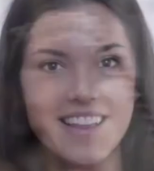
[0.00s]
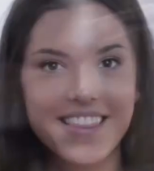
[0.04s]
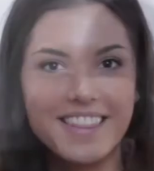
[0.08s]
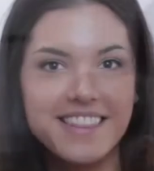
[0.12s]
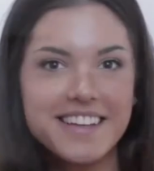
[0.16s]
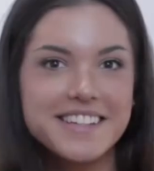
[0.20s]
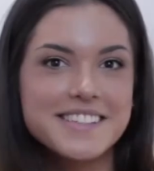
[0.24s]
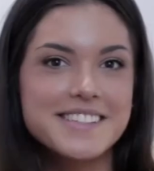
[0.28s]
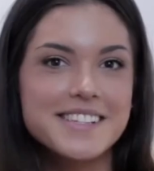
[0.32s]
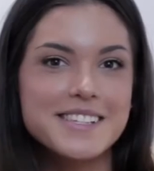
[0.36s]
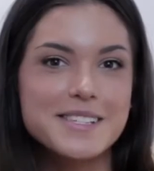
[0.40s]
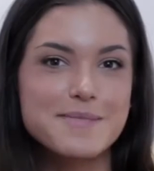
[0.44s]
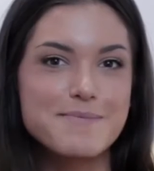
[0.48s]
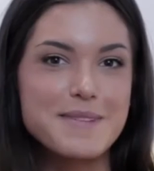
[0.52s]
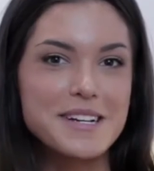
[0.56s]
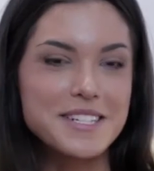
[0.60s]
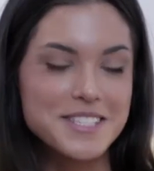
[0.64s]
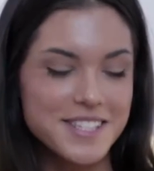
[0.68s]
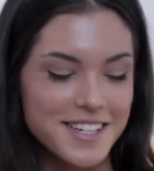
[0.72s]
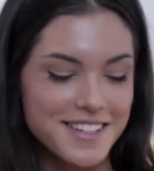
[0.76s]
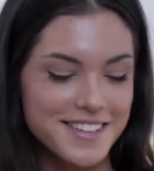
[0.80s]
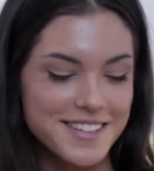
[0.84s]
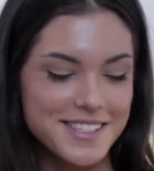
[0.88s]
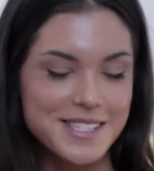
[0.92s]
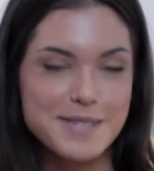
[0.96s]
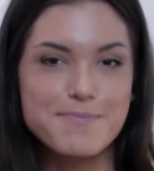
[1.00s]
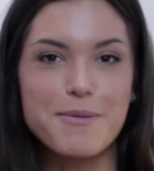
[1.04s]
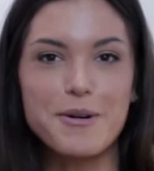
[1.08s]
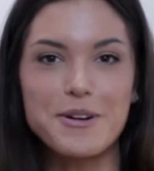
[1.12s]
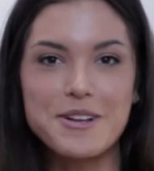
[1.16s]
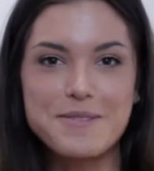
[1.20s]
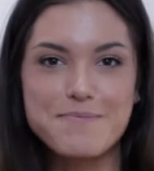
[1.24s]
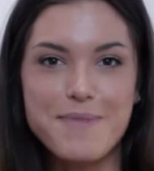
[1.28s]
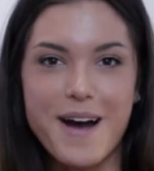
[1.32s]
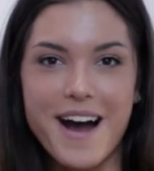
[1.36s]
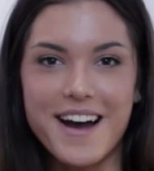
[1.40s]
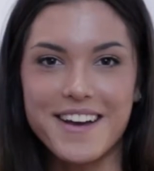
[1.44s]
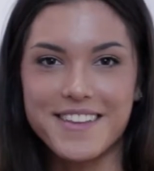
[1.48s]
This is Mishka the
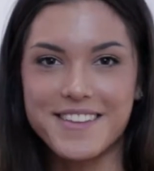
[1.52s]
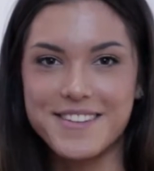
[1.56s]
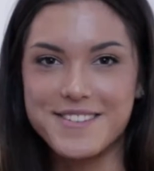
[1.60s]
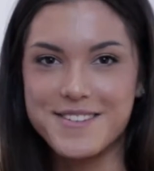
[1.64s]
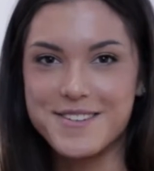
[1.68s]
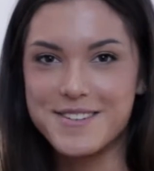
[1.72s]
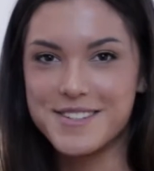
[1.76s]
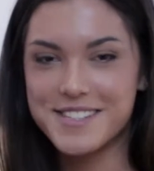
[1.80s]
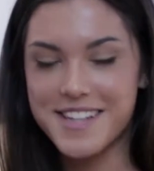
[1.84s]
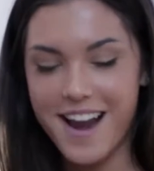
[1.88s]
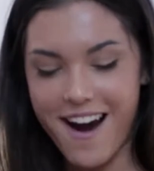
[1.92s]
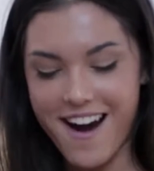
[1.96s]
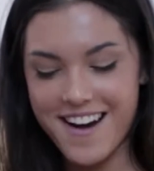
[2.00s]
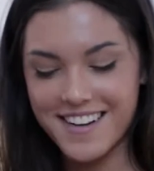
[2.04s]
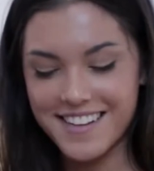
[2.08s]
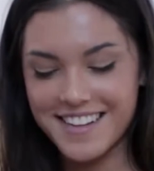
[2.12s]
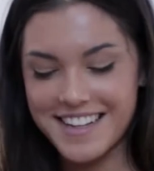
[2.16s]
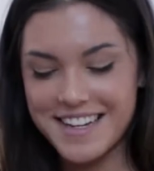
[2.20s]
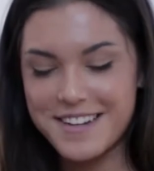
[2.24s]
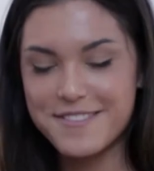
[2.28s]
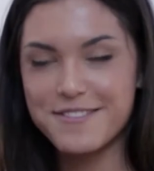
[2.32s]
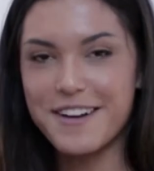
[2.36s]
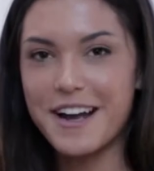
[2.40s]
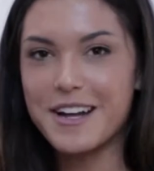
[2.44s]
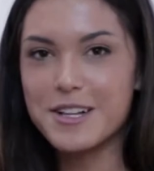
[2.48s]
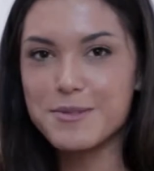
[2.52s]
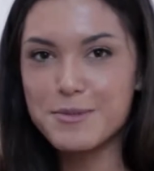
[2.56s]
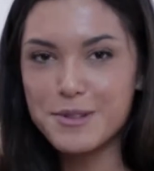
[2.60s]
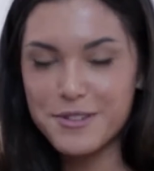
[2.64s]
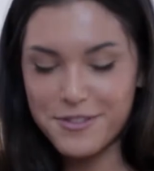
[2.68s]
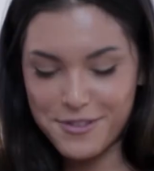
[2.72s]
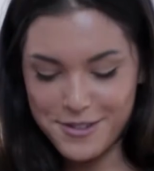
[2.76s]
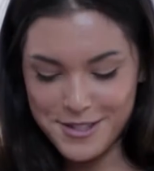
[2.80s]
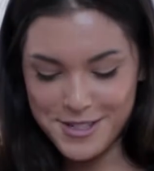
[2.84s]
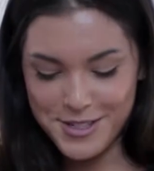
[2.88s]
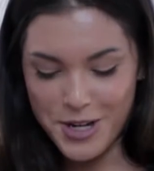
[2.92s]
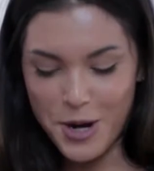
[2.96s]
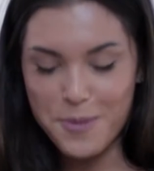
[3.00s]
spotted python who's currently available
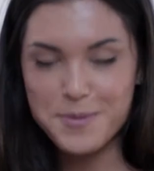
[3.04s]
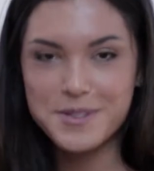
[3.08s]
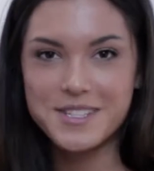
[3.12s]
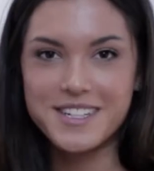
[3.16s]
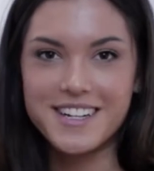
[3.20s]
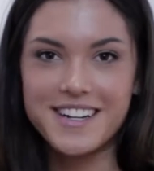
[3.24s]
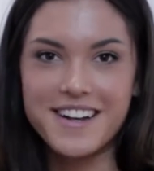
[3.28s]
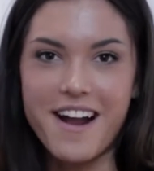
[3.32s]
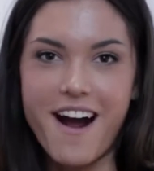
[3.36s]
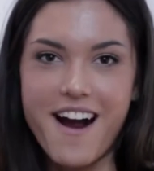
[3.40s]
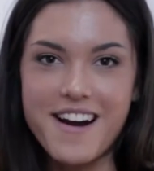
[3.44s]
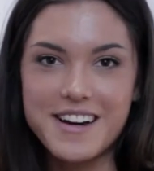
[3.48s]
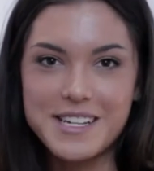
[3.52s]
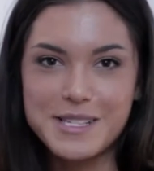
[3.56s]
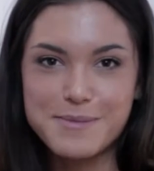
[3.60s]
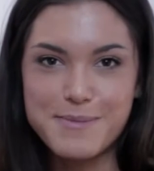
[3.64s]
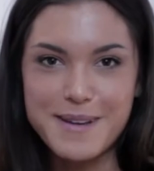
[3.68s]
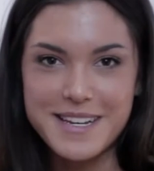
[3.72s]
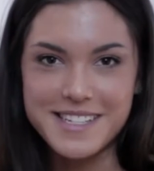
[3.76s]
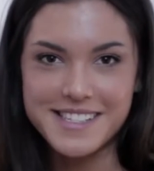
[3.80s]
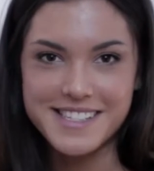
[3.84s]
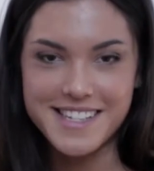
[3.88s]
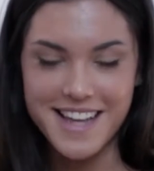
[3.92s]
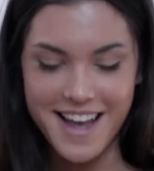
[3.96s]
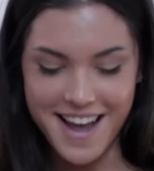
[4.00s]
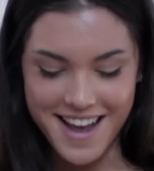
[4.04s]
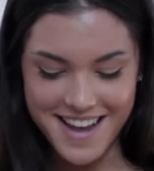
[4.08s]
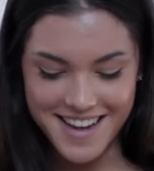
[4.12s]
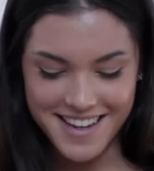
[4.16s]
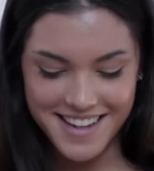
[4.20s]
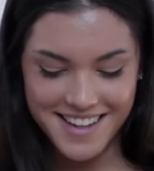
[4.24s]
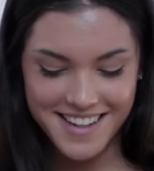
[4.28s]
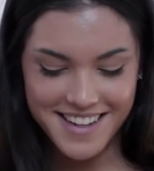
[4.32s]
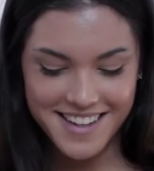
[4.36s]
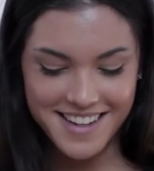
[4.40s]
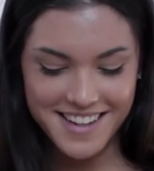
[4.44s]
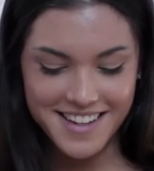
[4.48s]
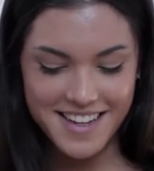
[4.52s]
for adoption at RSPCA.
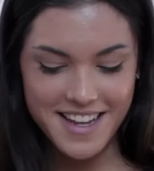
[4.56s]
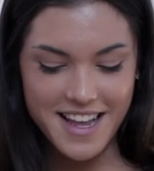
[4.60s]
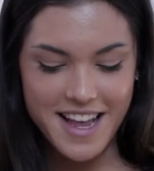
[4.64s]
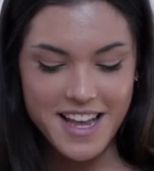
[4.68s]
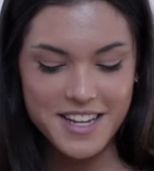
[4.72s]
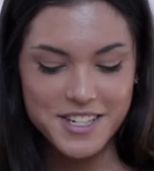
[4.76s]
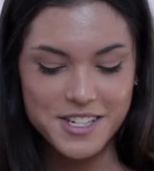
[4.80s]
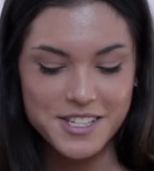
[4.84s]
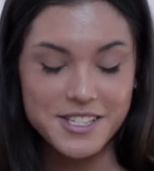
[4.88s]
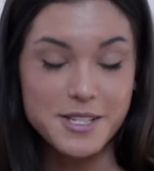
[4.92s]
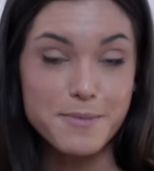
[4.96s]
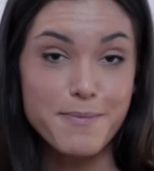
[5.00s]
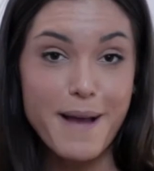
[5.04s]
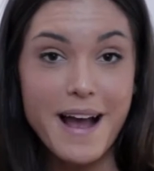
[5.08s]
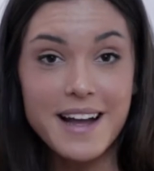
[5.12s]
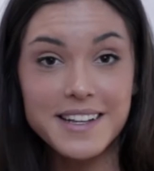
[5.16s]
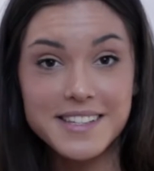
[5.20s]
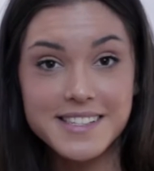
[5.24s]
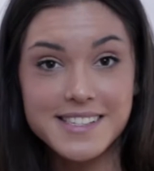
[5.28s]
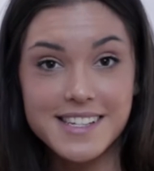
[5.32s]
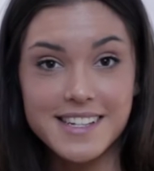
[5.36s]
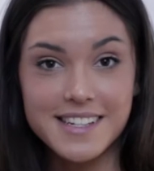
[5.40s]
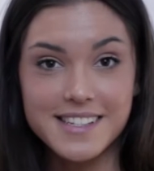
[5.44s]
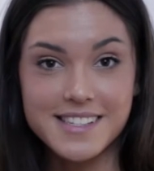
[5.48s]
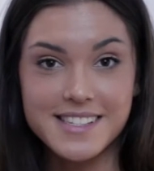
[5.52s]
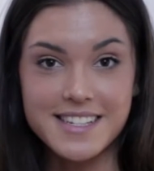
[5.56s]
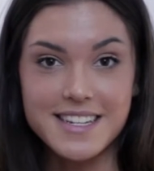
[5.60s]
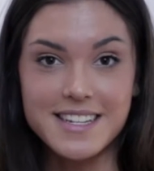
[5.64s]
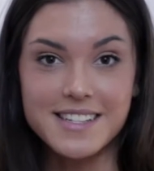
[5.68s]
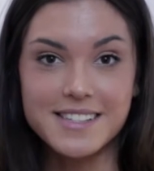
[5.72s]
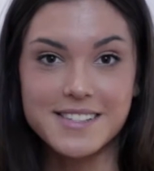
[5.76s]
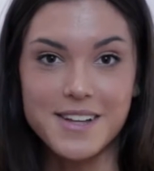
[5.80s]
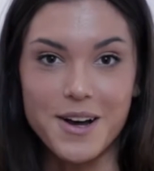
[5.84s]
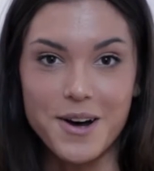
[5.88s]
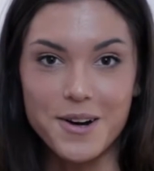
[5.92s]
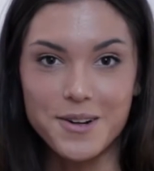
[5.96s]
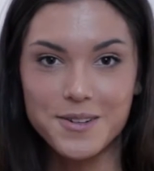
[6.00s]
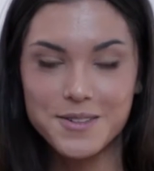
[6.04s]
She's about 6
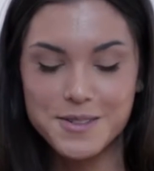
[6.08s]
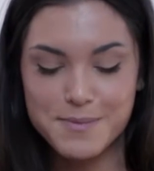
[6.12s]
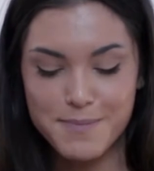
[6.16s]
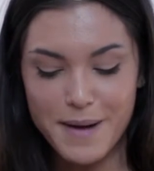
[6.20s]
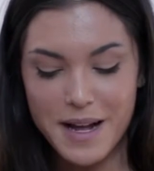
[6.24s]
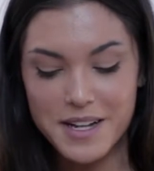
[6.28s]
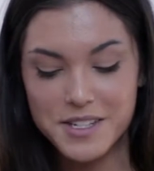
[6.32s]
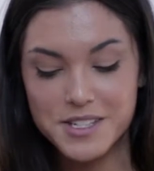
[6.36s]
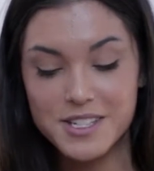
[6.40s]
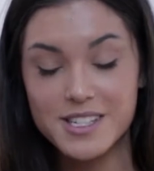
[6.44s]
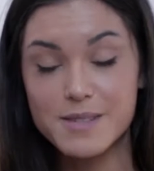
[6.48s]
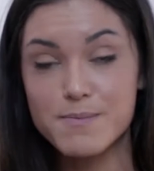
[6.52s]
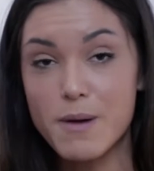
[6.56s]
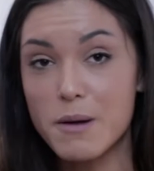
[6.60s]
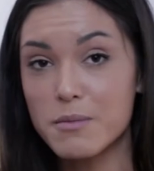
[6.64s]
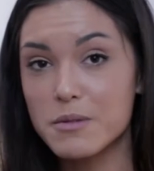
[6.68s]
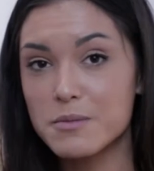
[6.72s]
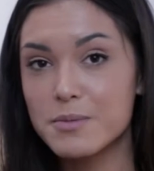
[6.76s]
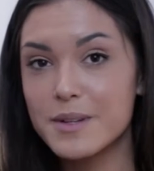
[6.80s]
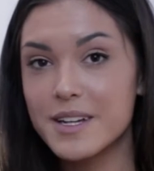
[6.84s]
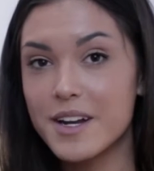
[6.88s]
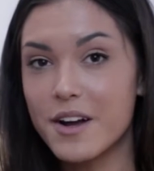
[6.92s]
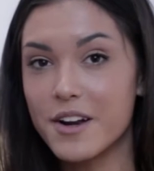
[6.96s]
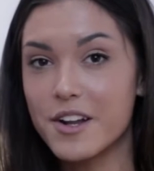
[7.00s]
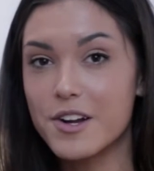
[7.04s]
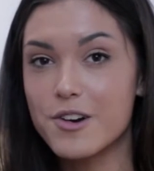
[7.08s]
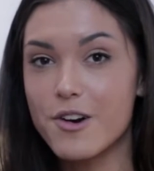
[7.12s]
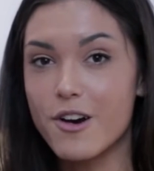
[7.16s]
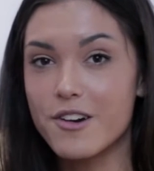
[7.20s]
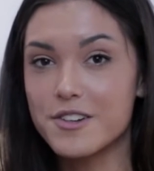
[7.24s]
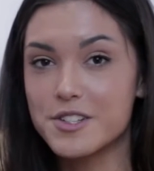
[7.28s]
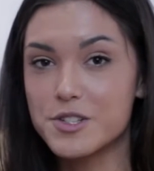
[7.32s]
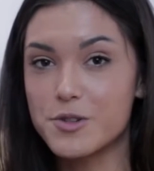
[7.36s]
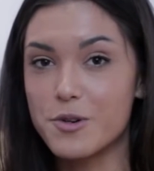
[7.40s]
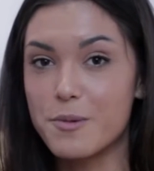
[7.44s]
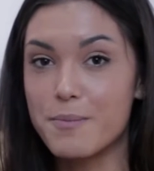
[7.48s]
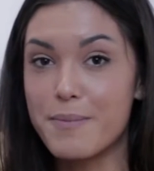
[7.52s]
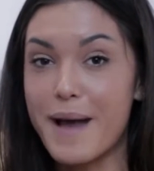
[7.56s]
years old but she's probably going to grow
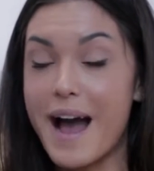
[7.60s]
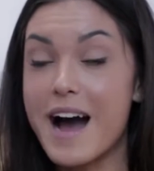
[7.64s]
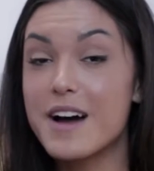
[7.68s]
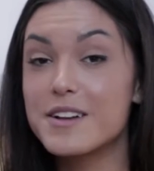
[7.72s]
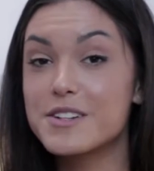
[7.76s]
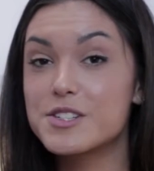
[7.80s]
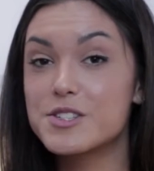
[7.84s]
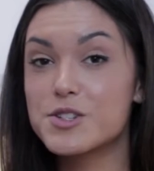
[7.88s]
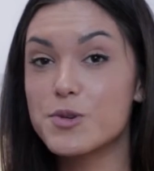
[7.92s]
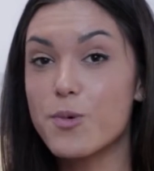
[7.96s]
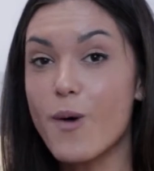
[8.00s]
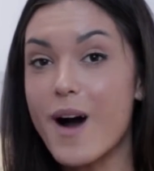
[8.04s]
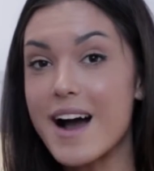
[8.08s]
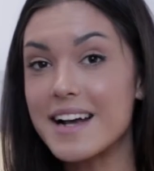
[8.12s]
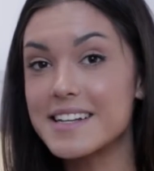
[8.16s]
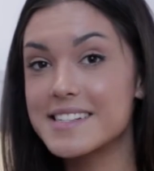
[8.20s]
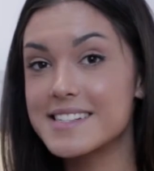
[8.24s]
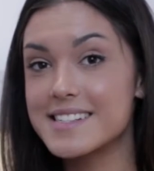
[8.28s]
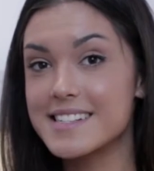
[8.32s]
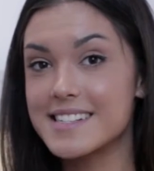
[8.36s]
to about twice